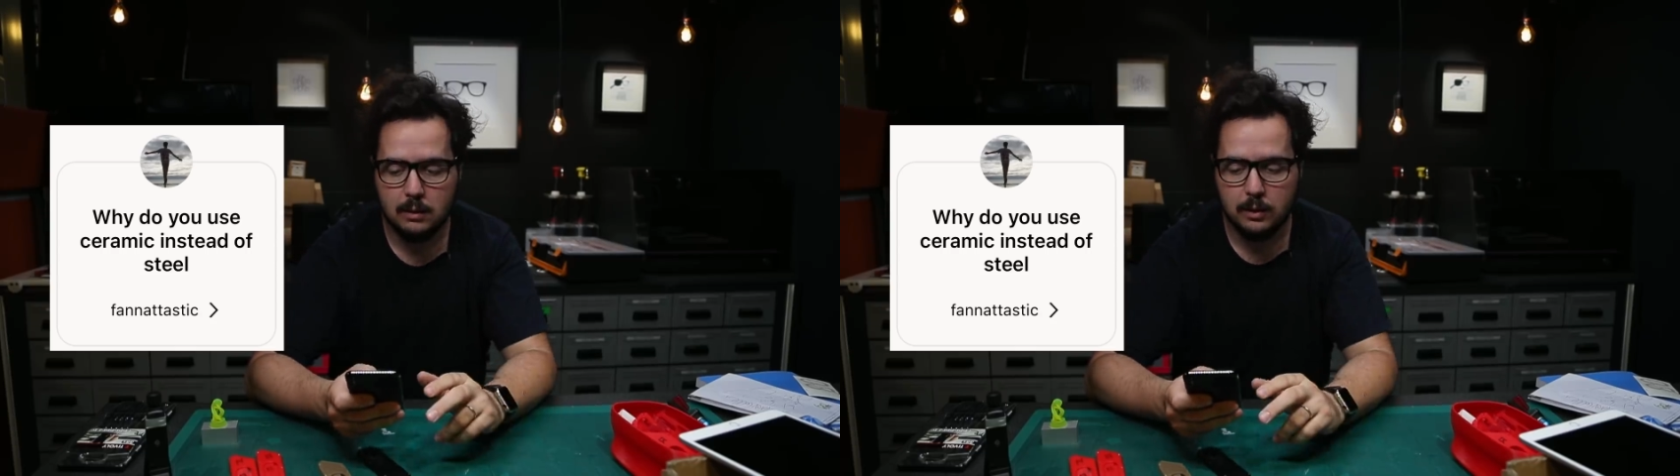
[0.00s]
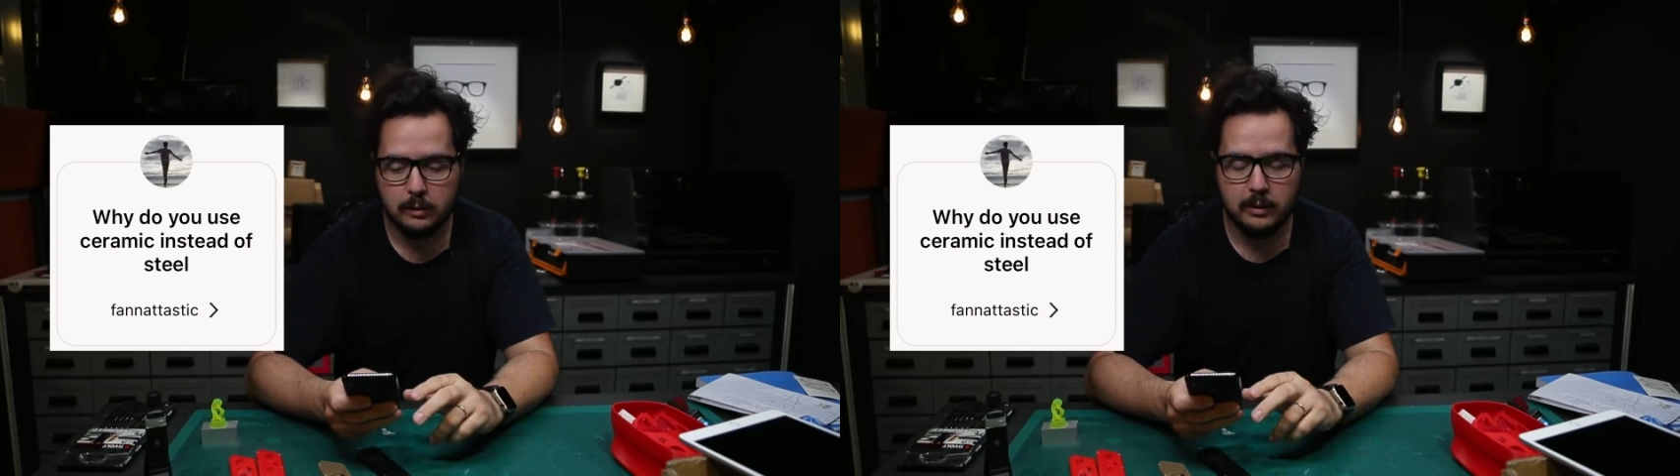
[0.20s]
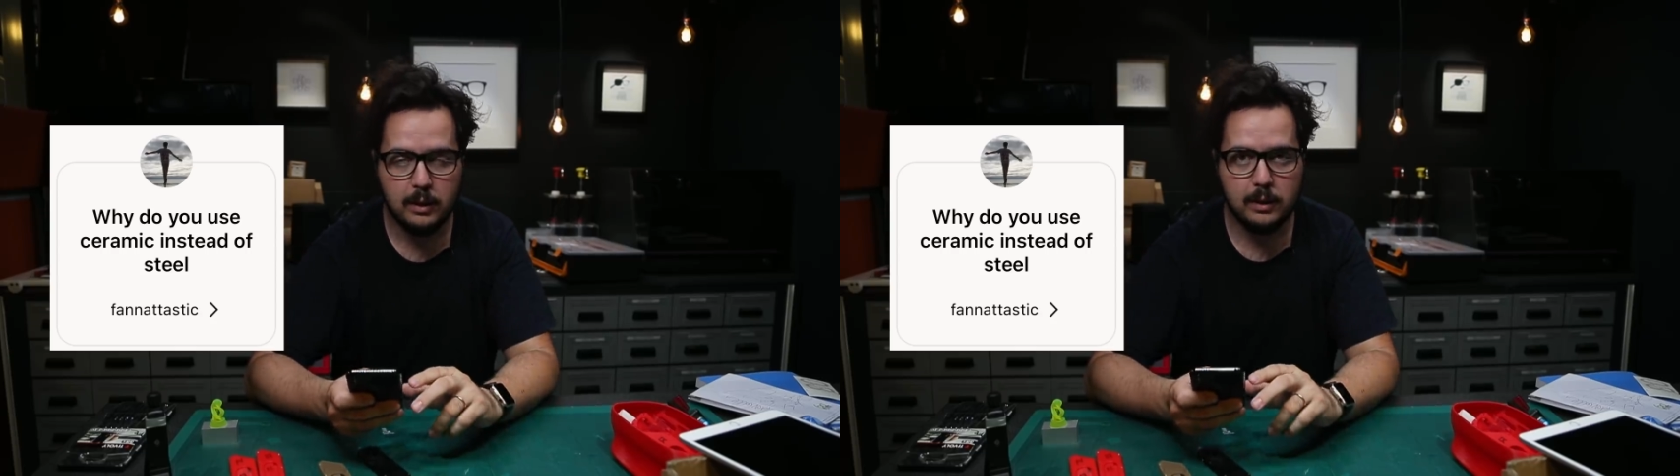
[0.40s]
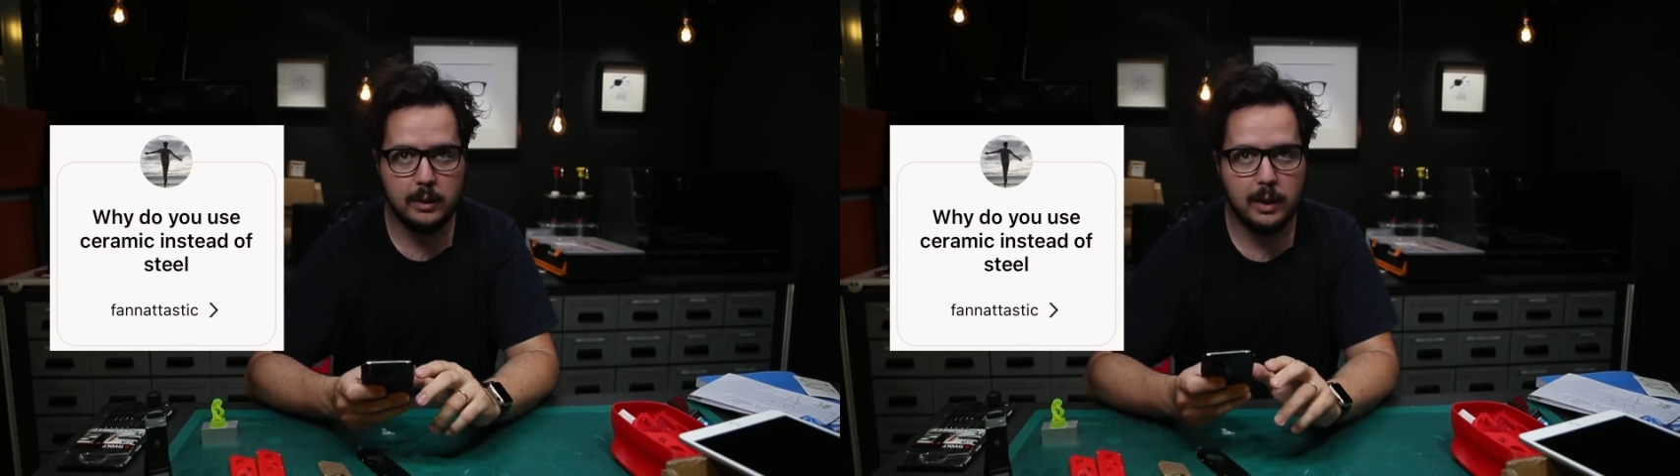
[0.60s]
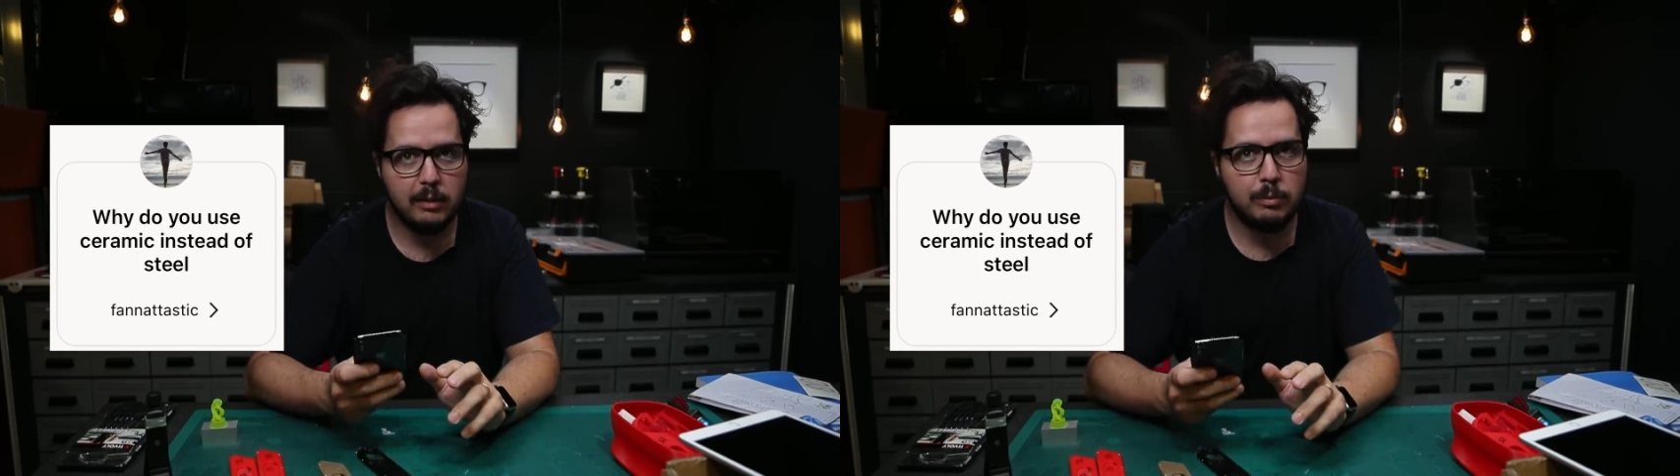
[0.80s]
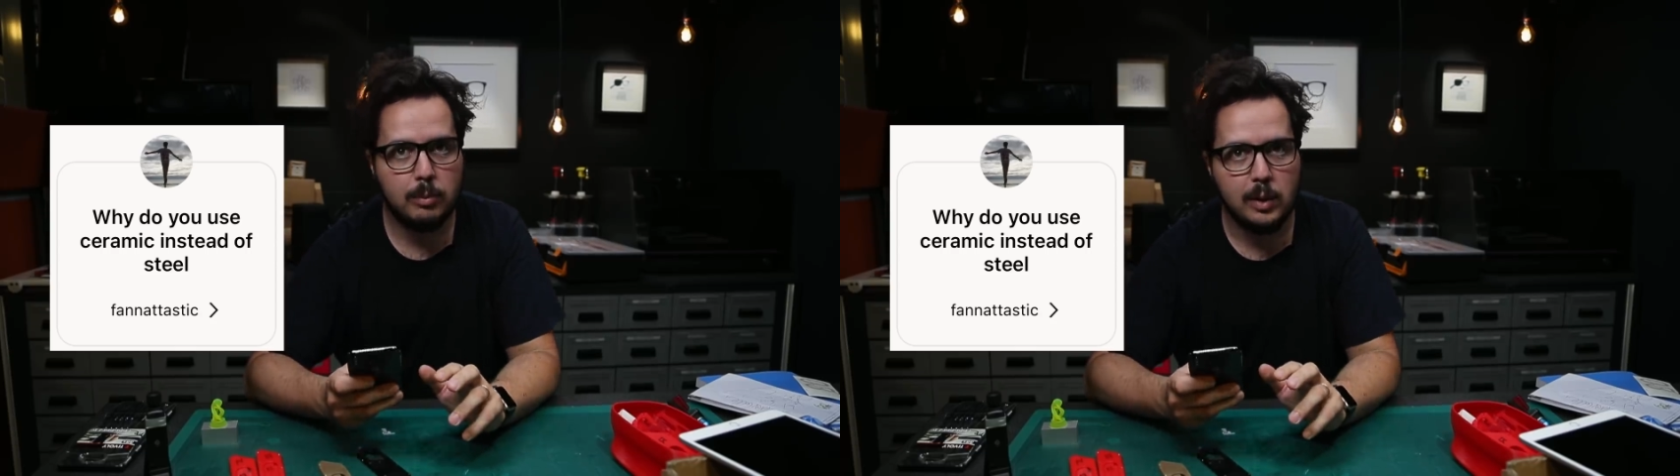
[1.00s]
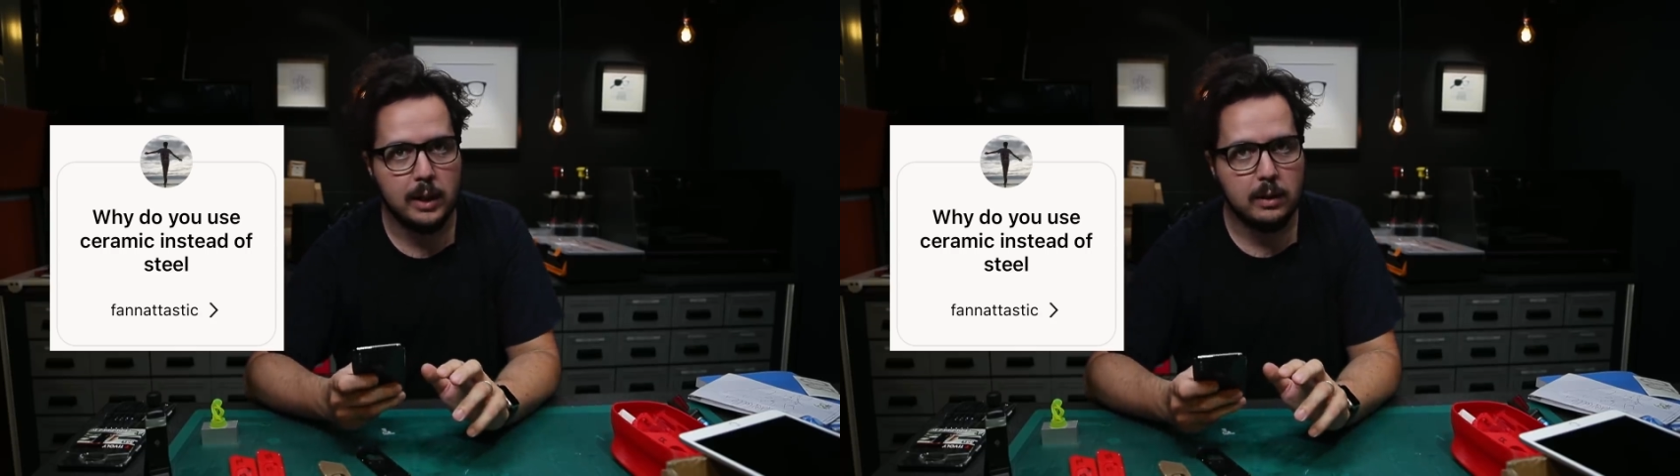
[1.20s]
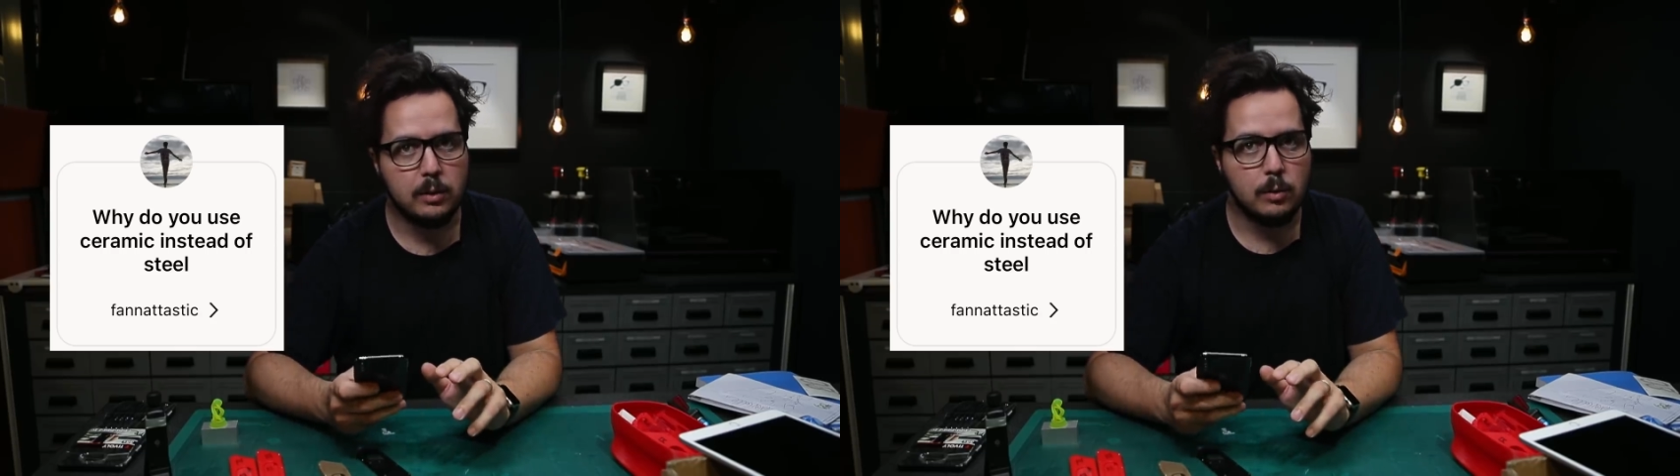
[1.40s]
utility knife
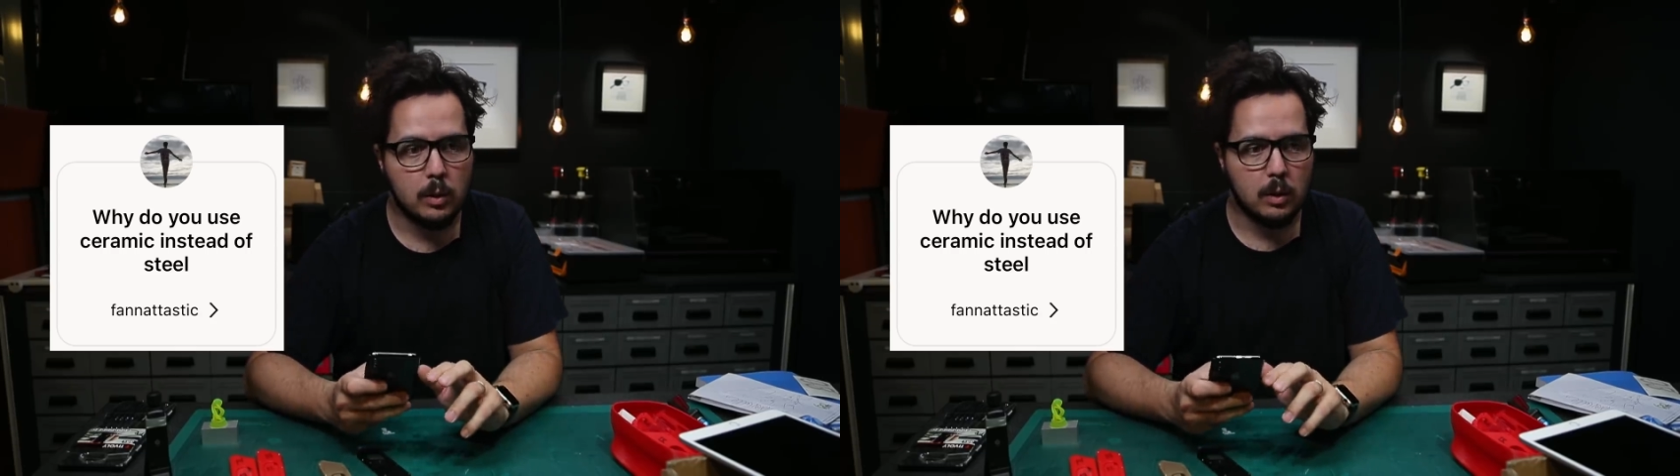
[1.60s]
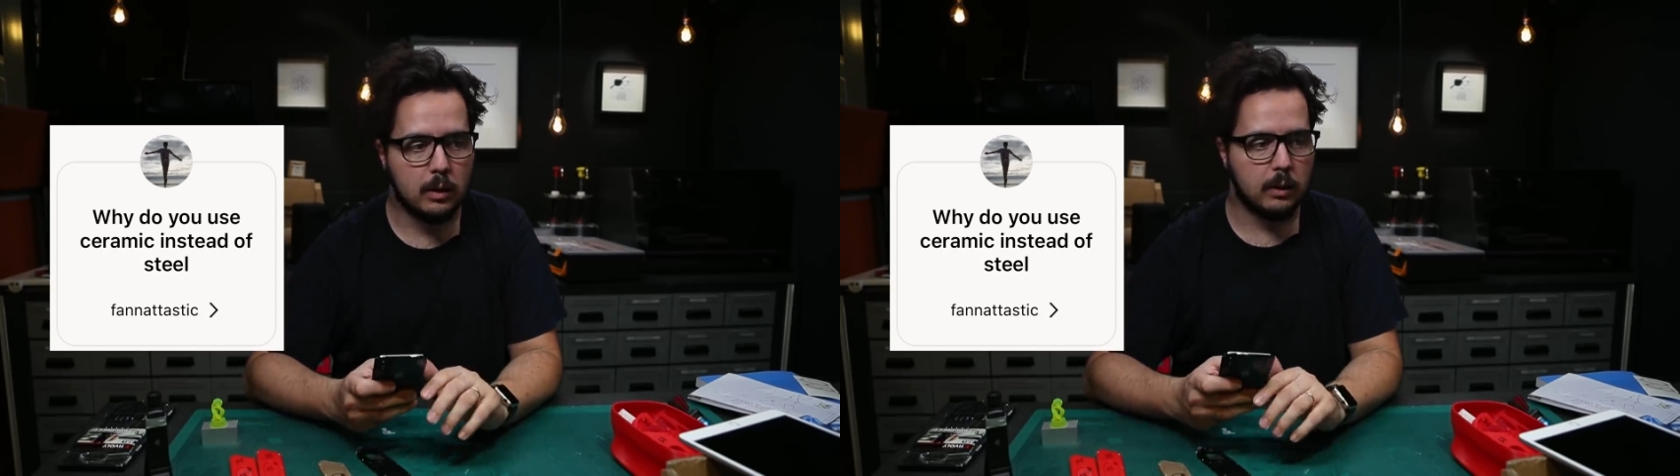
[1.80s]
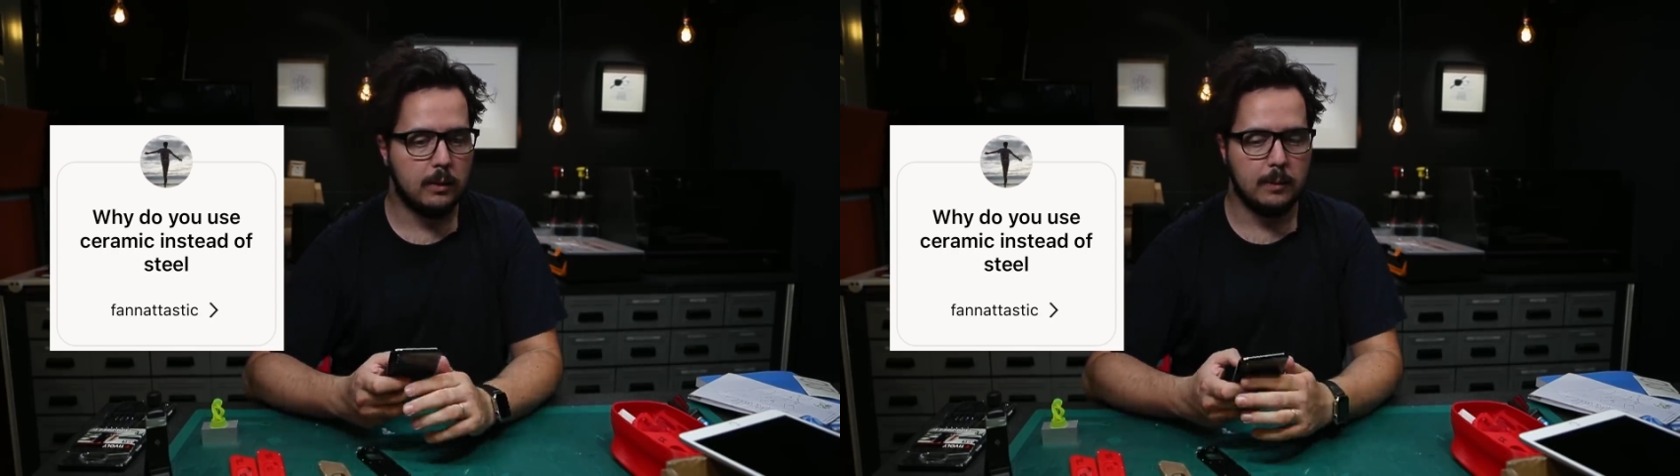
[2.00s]
blade you want.